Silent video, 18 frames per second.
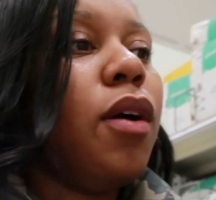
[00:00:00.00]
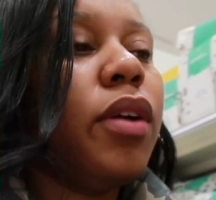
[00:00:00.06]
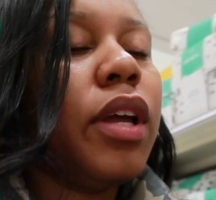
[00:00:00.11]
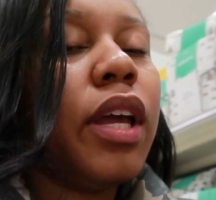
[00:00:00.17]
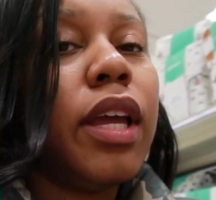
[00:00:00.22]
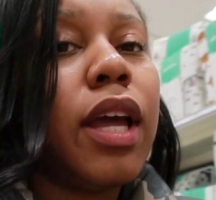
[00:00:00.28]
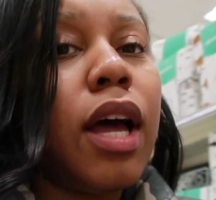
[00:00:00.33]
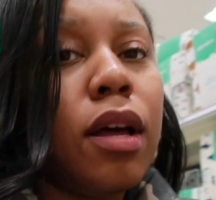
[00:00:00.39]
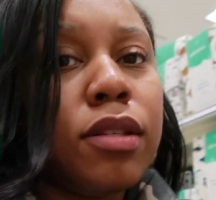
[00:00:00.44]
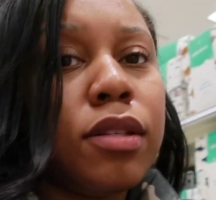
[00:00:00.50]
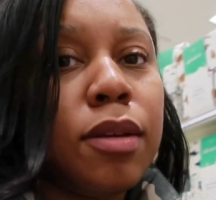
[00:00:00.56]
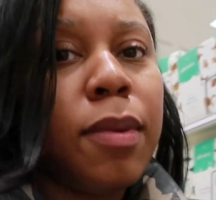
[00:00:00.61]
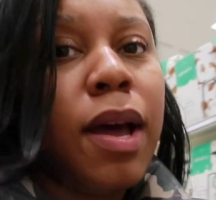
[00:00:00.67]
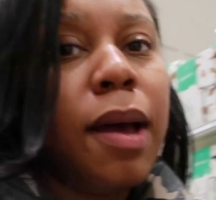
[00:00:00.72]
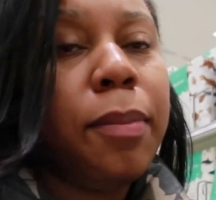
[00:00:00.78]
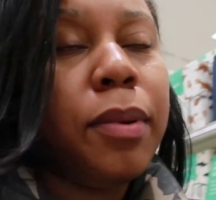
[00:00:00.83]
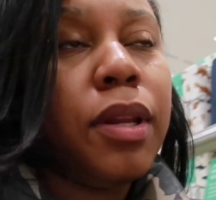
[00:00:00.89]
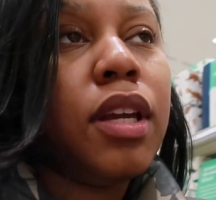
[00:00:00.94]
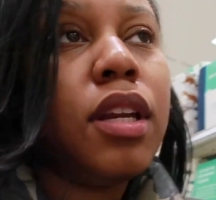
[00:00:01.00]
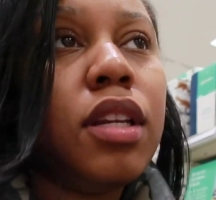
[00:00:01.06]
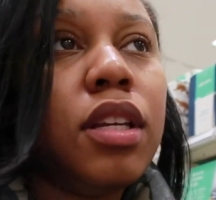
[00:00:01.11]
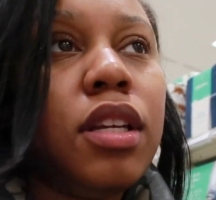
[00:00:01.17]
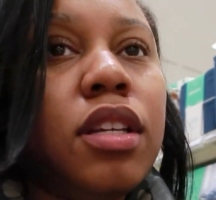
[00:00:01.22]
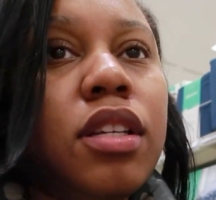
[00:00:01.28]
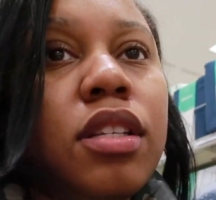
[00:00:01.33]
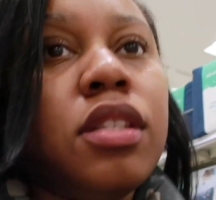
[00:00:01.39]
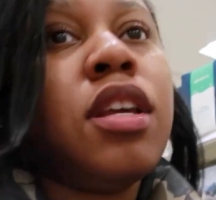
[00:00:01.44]
Okay y'all, so my plan
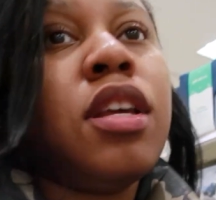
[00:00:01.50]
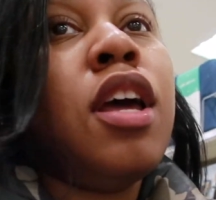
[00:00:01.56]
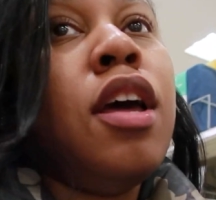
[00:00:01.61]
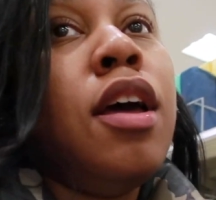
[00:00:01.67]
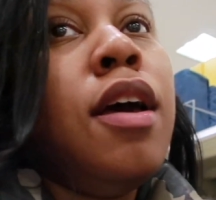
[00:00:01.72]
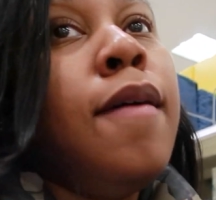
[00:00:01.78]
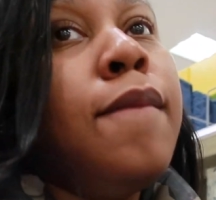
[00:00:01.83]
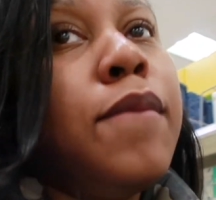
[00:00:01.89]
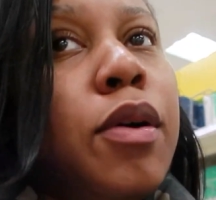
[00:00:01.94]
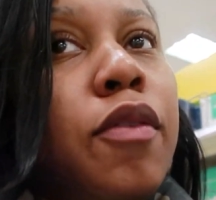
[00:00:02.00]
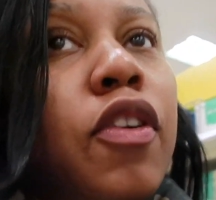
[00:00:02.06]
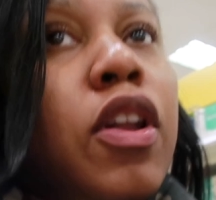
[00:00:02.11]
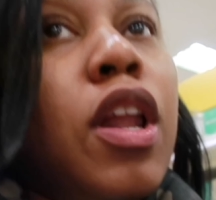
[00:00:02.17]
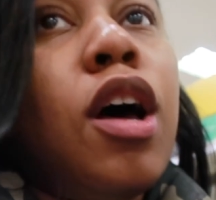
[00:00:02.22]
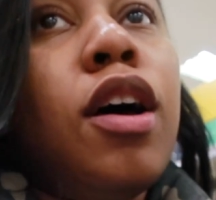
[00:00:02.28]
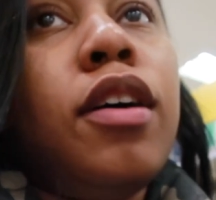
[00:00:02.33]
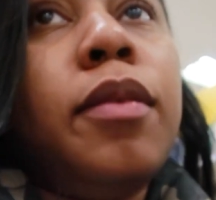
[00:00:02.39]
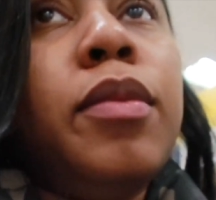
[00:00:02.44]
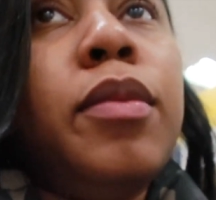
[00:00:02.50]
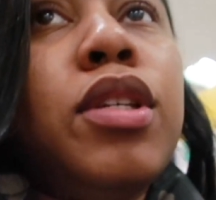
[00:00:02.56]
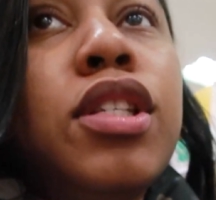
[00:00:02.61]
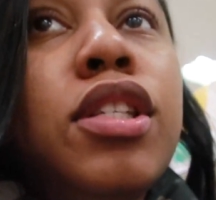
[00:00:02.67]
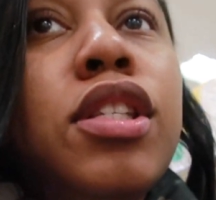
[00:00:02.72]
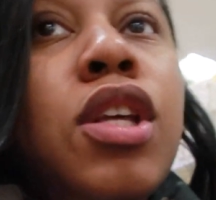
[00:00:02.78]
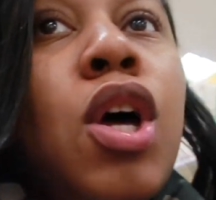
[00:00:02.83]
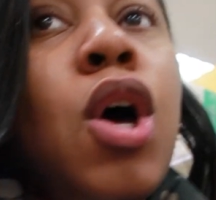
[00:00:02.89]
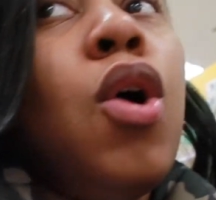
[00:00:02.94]
is for
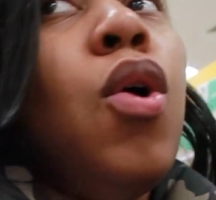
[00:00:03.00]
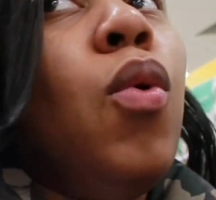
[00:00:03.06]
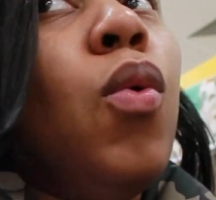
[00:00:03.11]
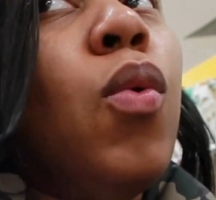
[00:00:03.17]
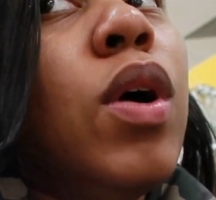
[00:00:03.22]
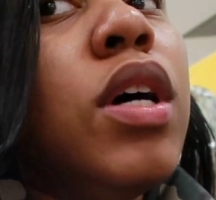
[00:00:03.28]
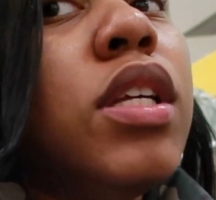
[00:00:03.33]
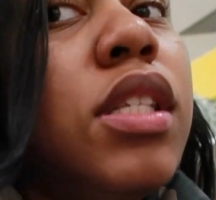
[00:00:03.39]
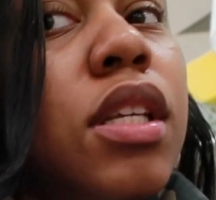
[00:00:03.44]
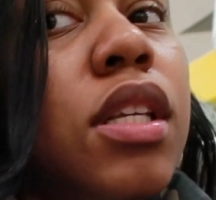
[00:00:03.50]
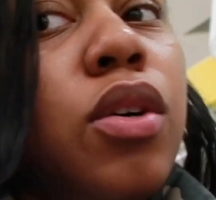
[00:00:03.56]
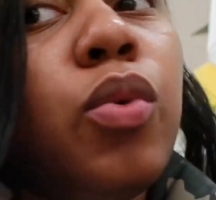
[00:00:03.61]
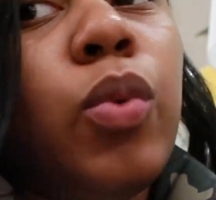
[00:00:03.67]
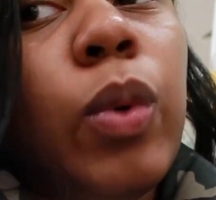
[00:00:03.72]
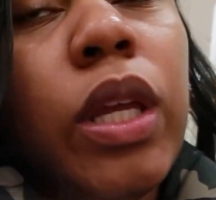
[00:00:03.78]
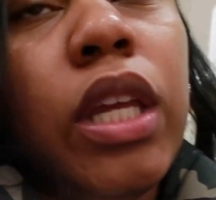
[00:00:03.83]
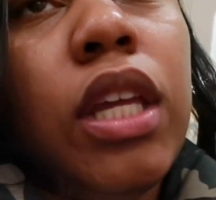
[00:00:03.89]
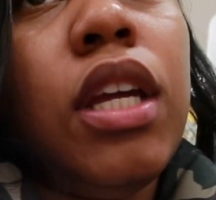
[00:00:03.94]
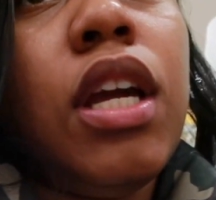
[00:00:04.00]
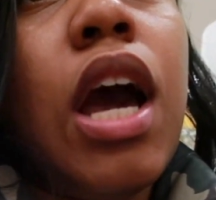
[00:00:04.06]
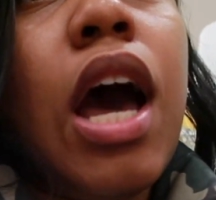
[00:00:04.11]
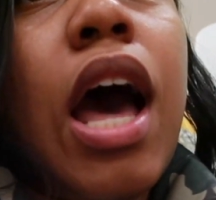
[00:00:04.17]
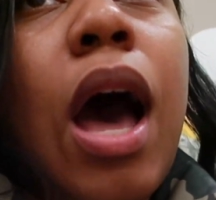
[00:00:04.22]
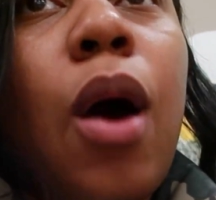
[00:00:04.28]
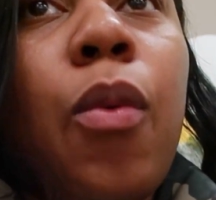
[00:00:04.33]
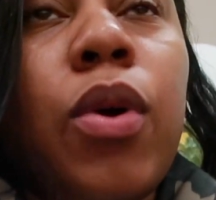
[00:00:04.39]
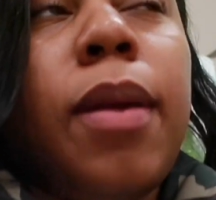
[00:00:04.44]
vlogmas once a week
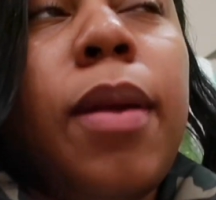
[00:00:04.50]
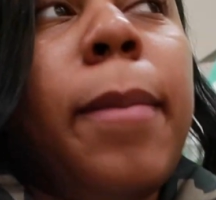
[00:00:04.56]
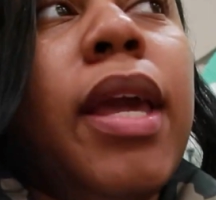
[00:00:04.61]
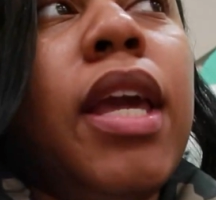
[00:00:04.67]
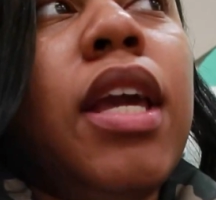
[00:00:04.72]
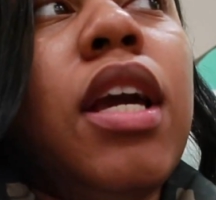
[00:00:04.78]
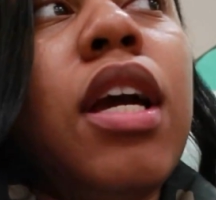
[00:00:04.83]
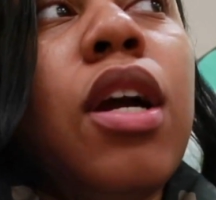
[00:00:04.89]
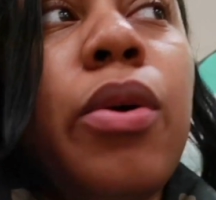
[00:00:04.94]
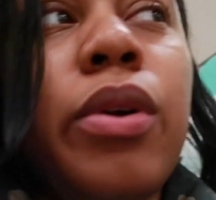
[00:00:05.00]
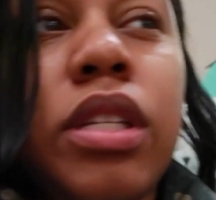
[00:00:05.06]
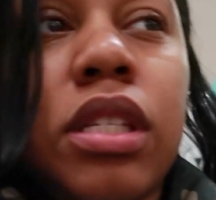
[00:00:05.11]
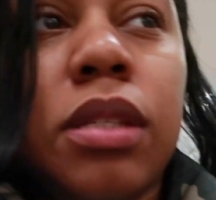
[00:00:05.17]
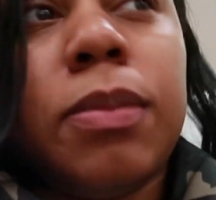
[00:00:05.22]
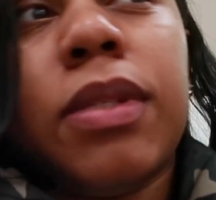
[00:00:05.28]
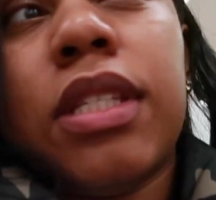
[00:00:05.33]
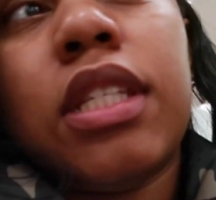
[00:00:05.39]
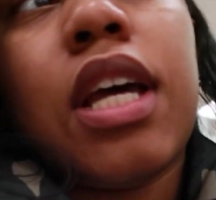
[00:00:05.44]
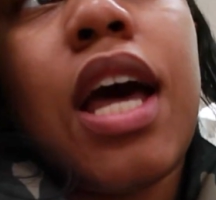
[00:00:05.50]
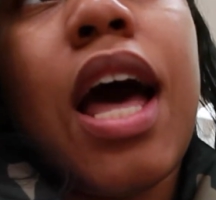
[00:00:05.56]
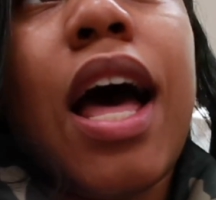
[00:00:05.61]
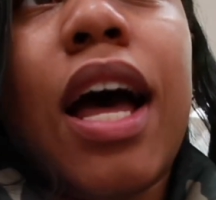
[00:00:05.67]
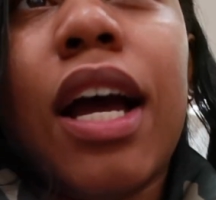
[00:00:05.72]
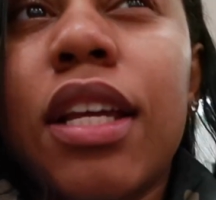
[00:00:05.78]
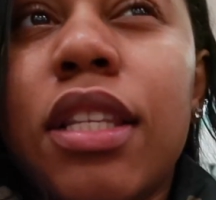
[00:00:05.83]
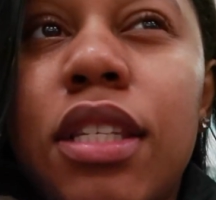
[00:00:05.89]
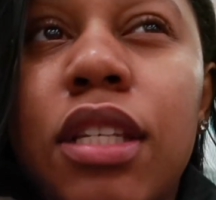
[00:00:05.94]
I want to make Christmas
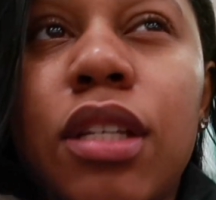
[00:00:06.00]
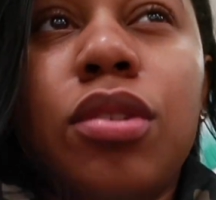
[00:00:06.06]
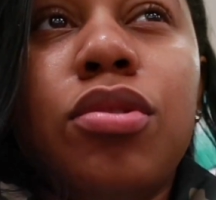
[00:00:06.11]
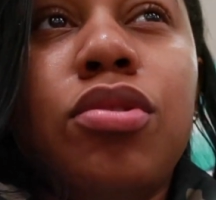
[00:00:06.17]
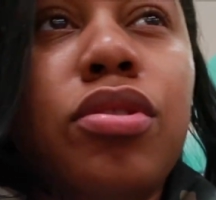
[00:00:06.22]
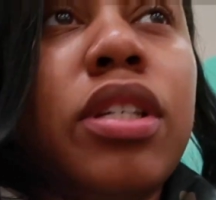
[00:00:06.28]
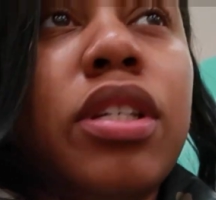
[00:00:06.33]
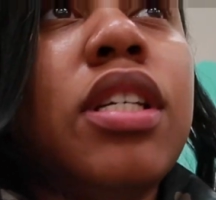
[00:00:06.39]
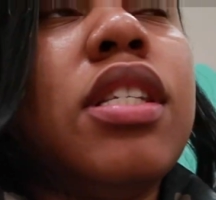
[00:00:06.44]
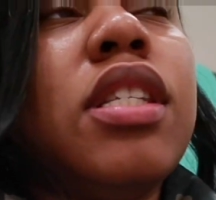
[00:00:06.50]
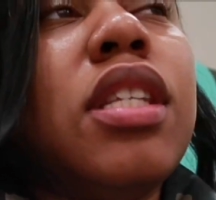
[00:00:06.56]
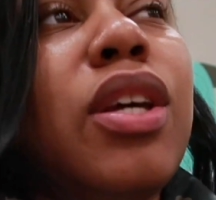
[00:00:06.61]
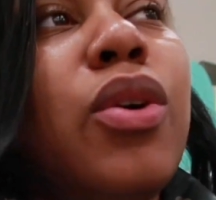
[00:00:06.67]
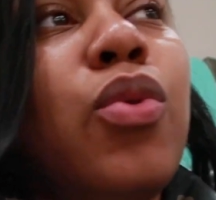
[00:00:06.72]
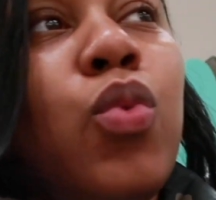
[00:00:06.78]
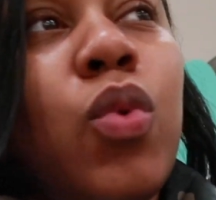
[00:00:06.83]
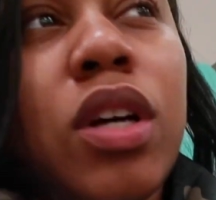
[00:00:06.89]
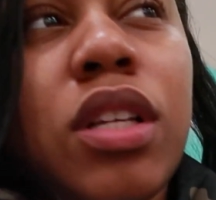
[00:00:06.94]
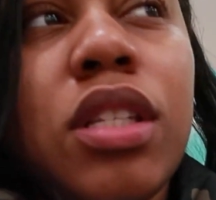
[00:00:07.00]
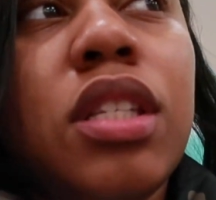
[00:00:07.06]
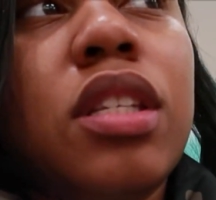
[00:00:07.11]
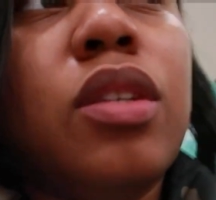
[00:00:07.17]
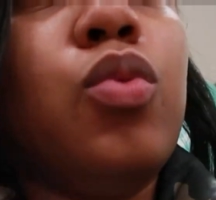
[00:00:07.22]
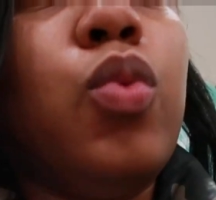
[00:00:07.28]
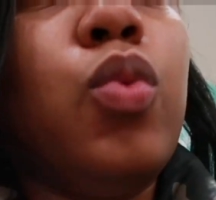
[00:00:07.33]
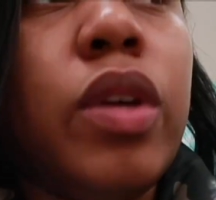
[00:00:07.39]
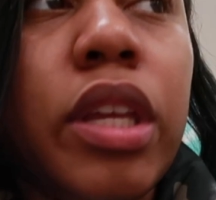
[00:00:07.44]
cocktail drinks and once
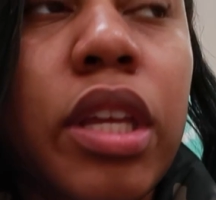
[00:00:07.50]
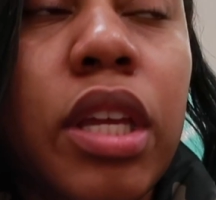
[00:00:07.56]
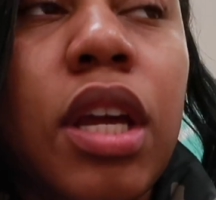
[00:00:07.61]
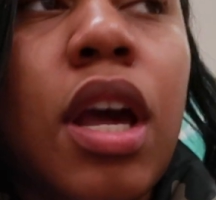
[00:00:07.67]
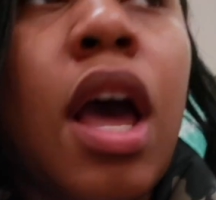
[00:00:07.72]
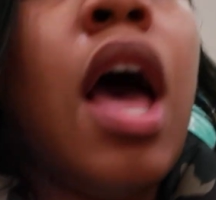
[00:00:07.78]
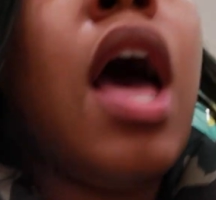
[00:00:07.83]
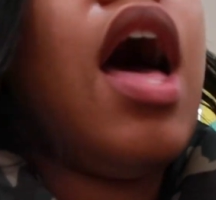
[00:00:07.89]
a week